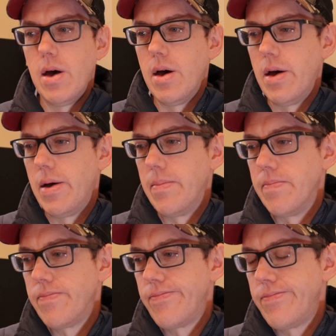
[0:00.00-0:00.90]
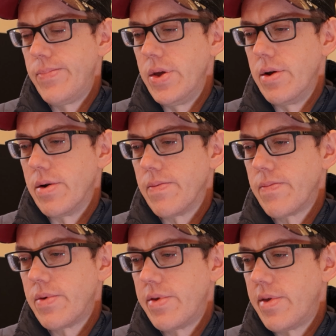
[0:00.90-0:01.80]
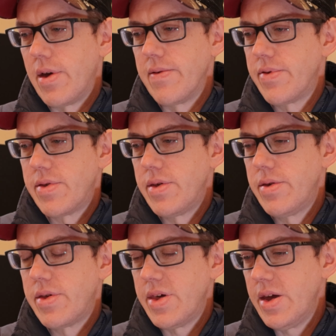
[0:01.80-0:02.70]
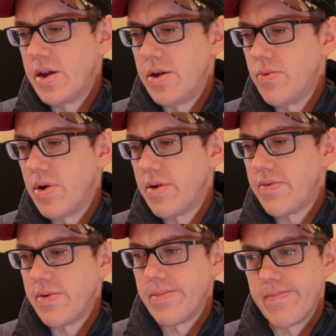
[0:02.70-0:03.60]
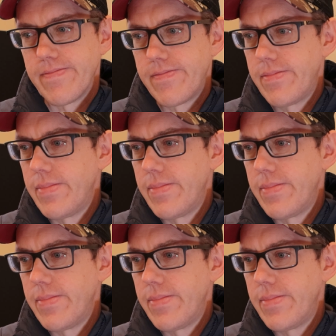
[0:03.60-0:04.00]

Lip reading: I've seen anywhere from